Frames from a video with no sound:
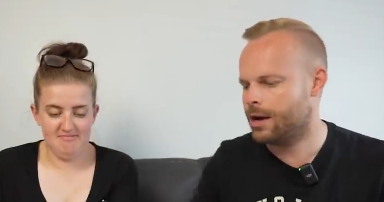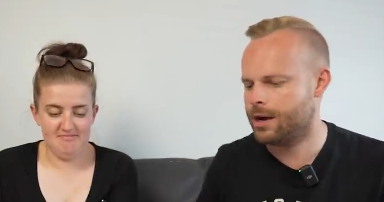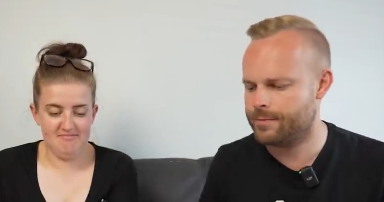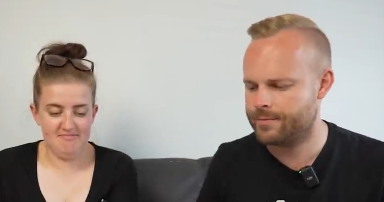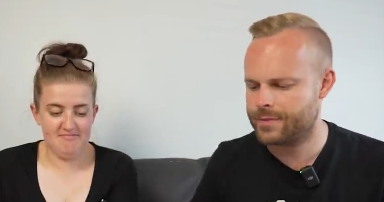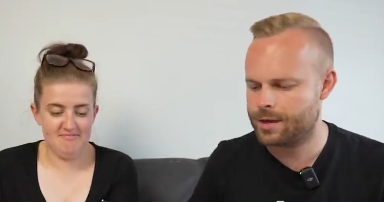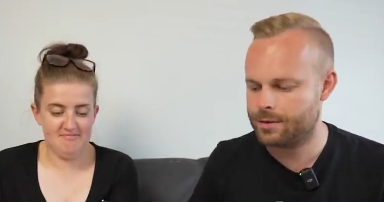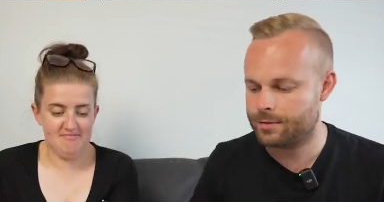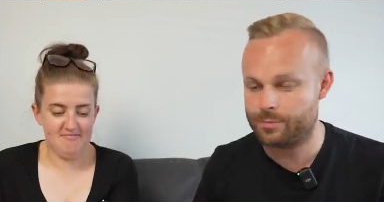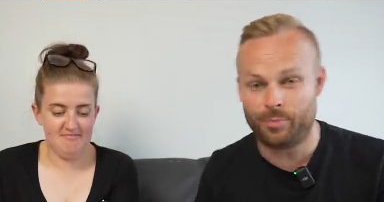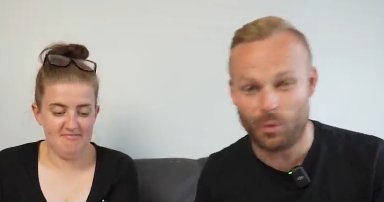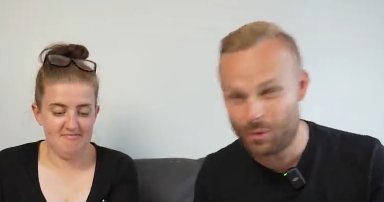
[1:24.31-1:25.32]
Speaker 1: Um,
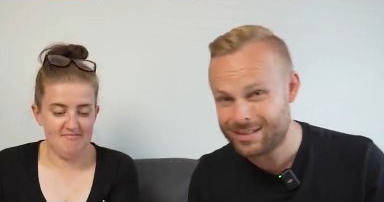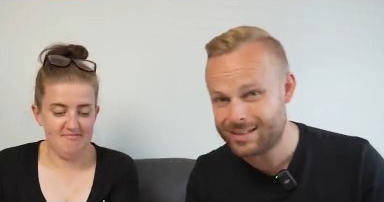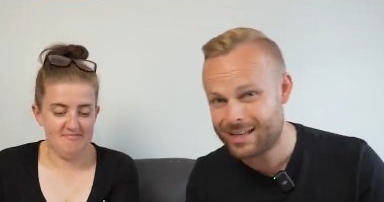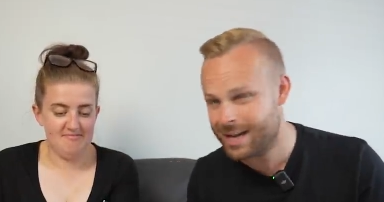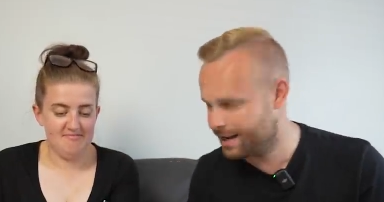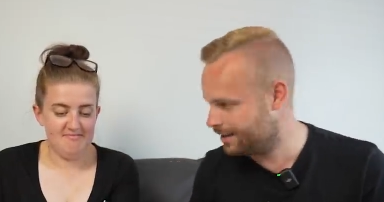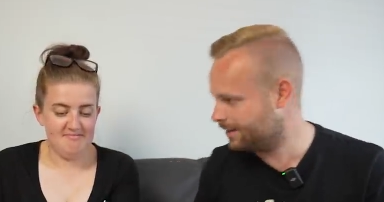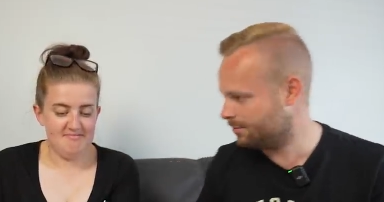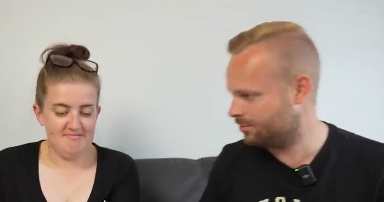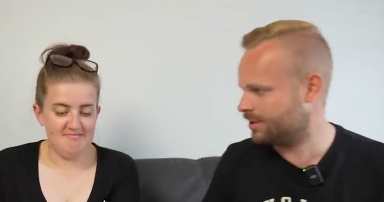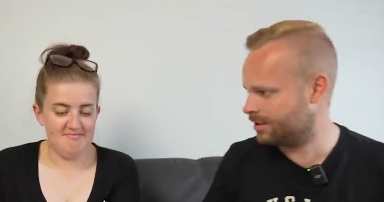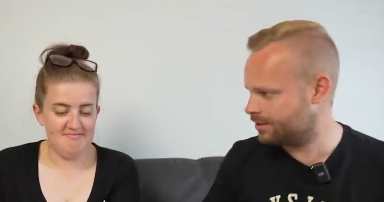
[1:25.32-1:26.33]
but once again,
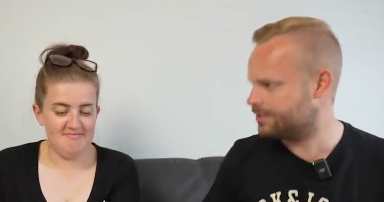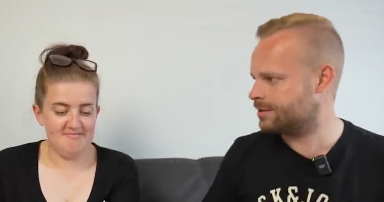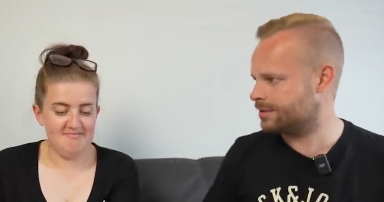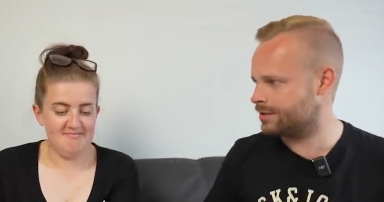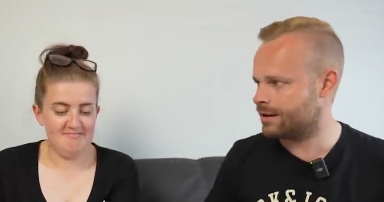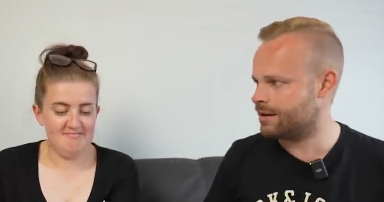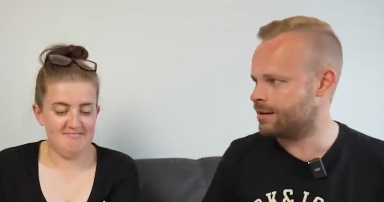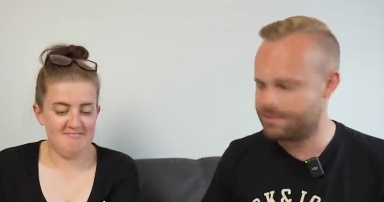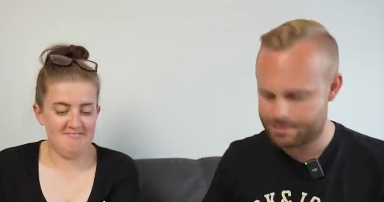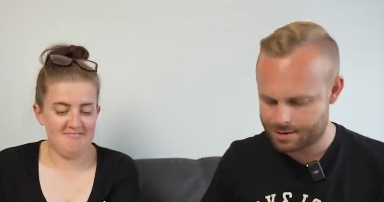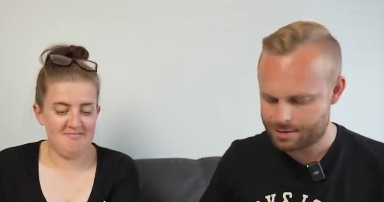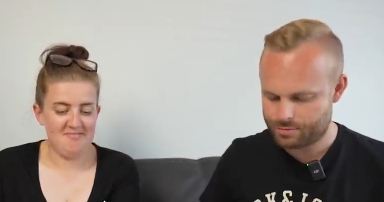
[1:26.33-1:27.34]
pretty good start
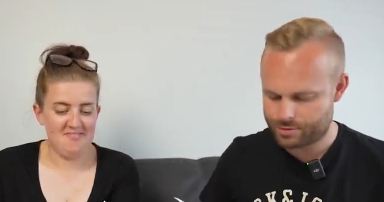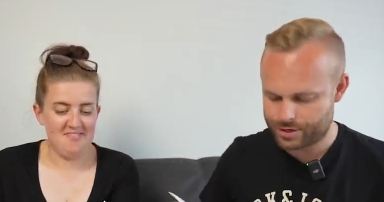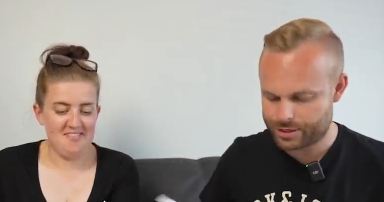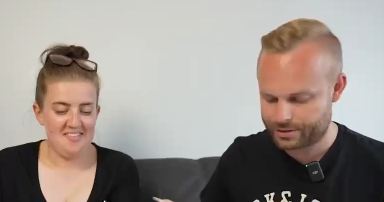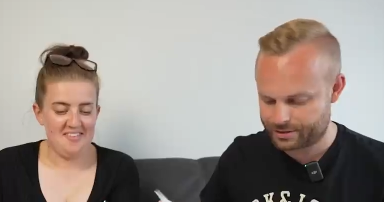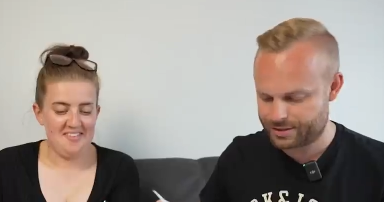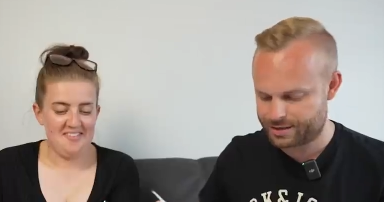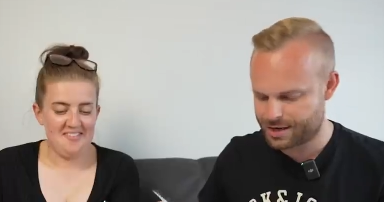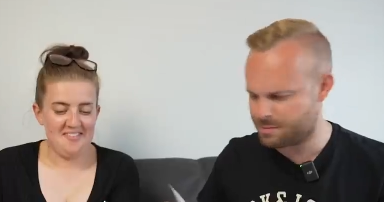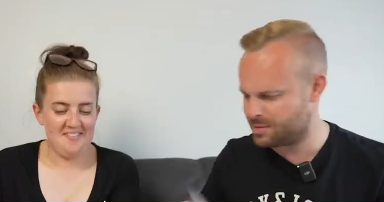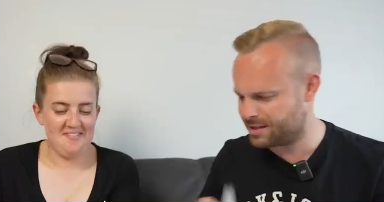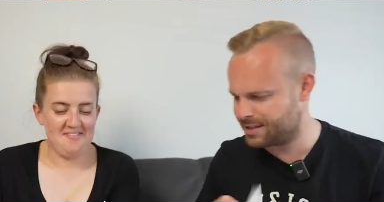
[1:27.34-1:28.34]
pretty good
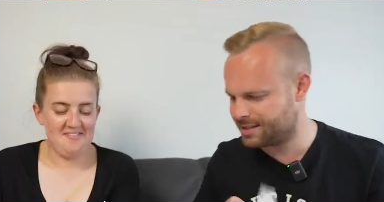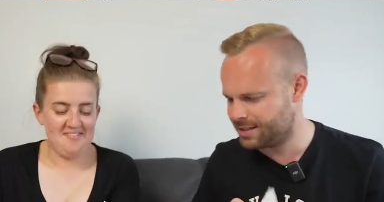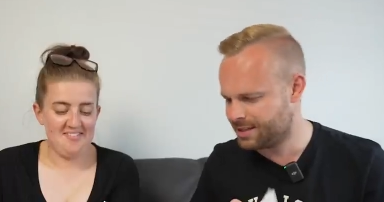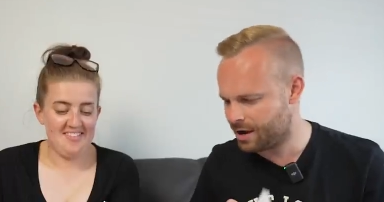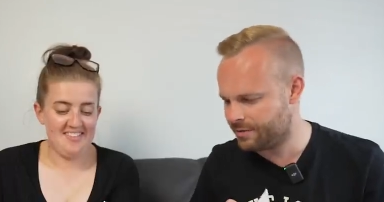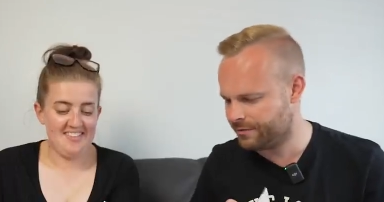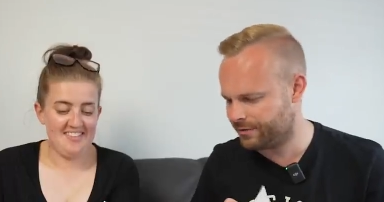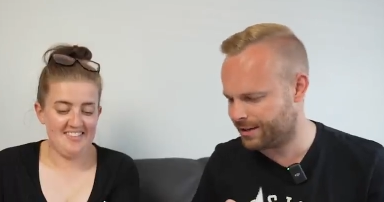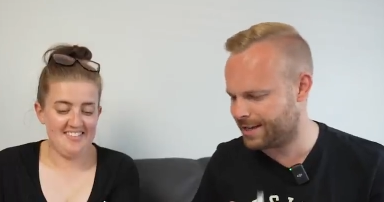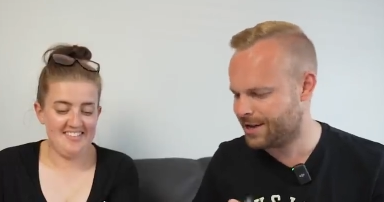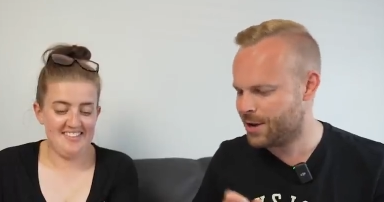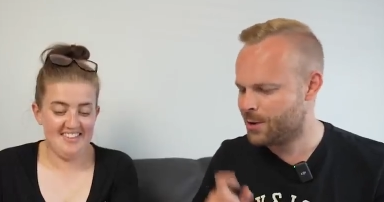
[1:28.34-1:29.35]
start, but this is
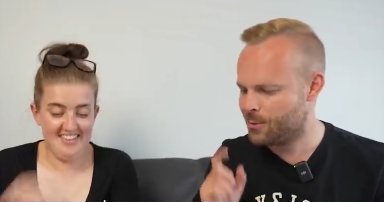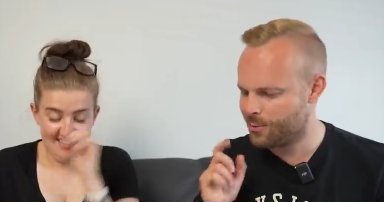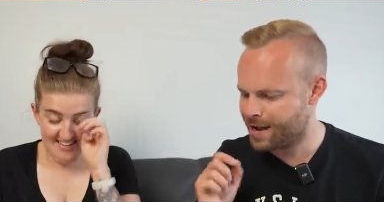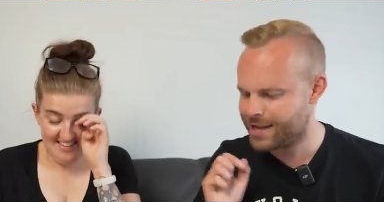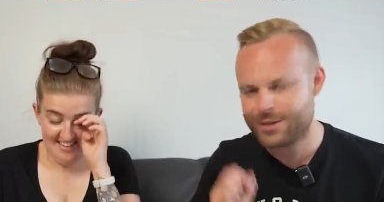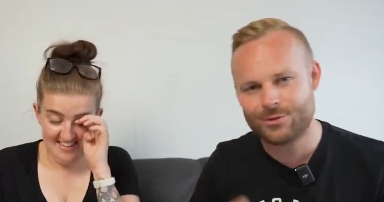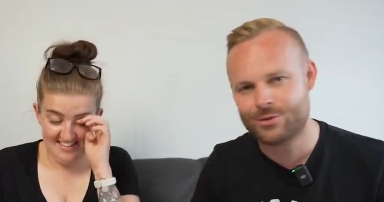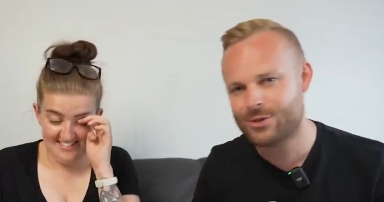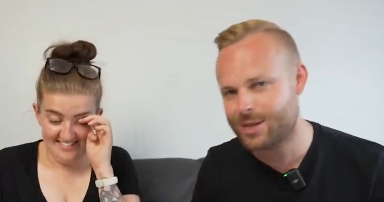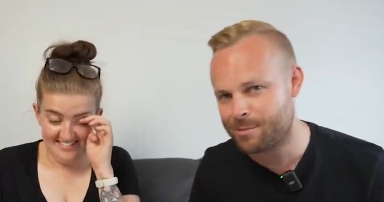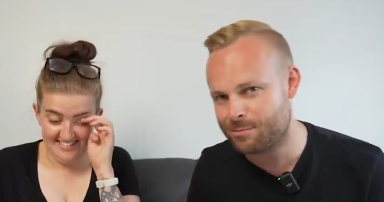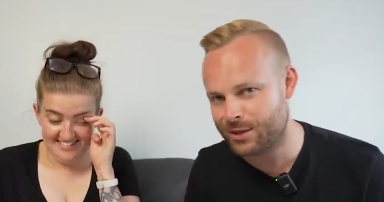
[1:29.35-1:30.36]
hopefully where you
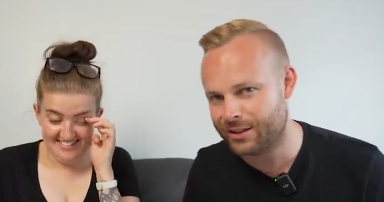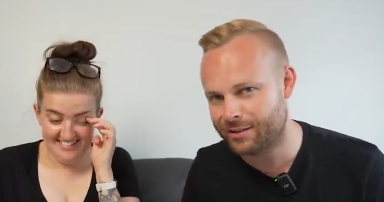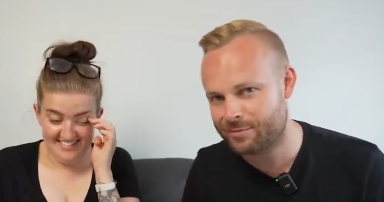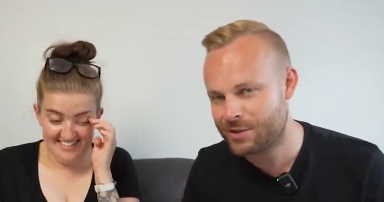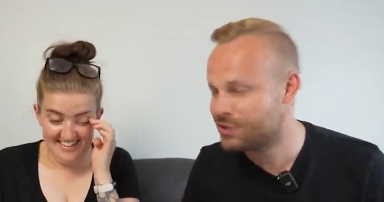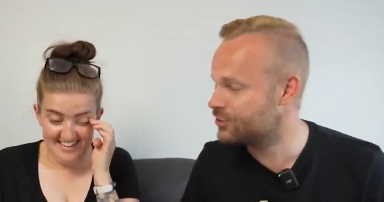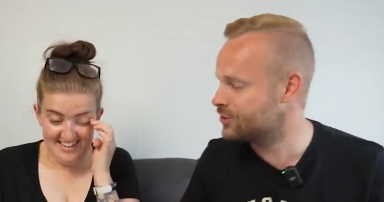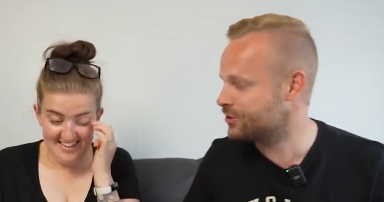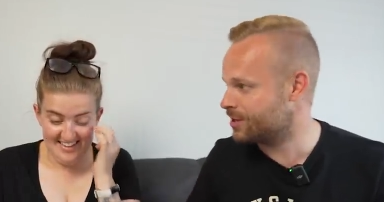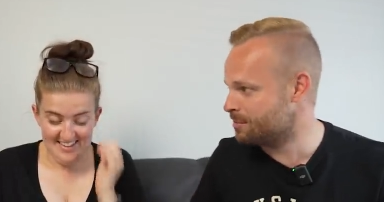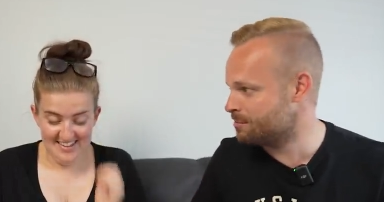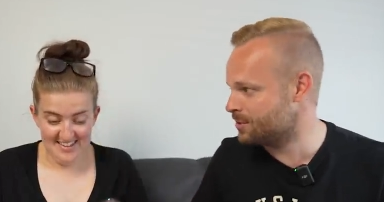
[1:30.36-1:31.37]
stumble.
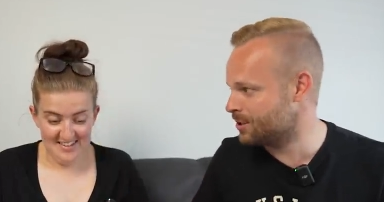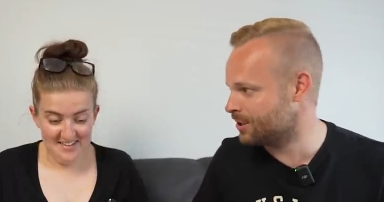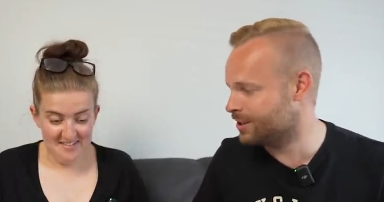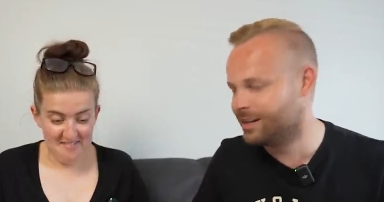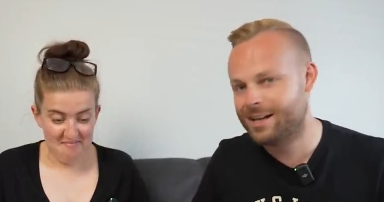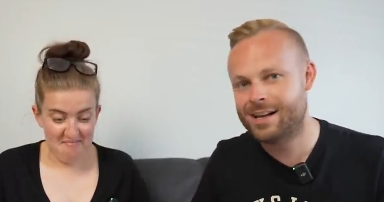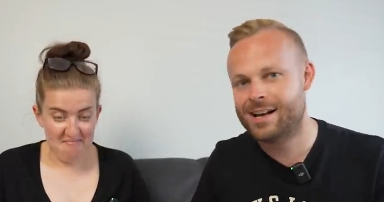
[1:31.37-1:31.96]
Stumble